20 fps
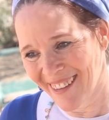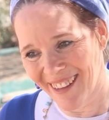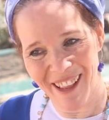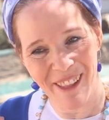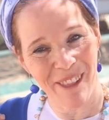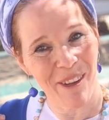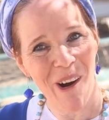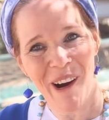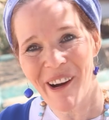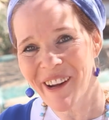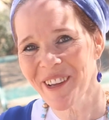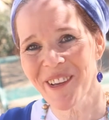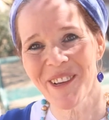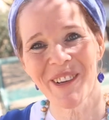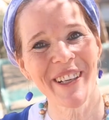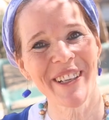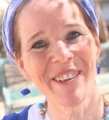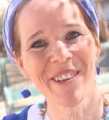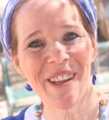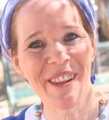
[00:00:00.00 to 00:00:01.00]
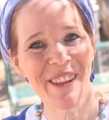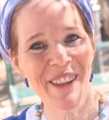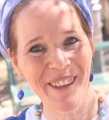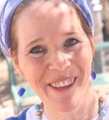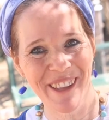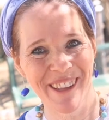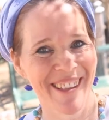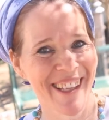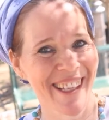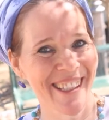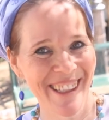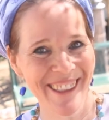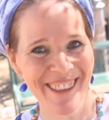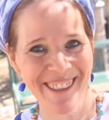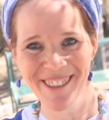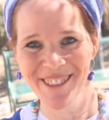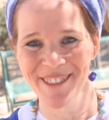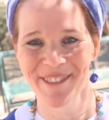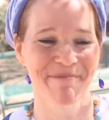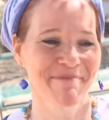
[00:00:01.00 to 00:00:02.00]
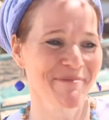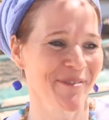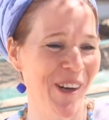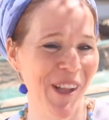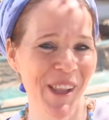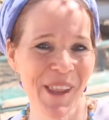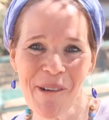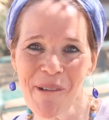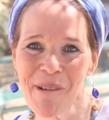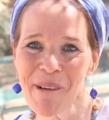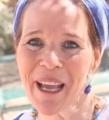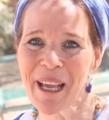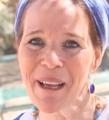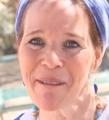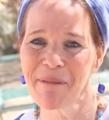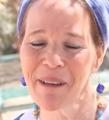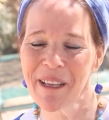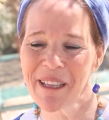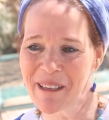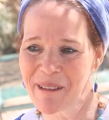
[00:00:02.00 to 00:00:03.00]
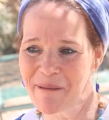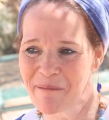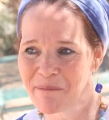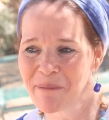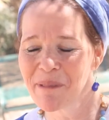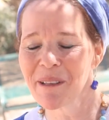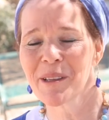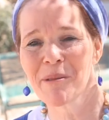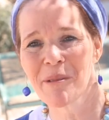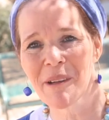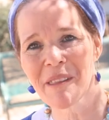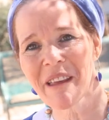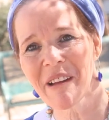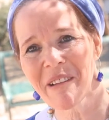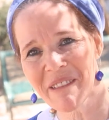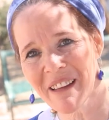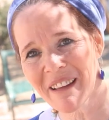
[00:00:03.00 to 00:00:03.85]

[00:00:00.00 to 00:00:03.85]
I'll argue it all the way, but we're there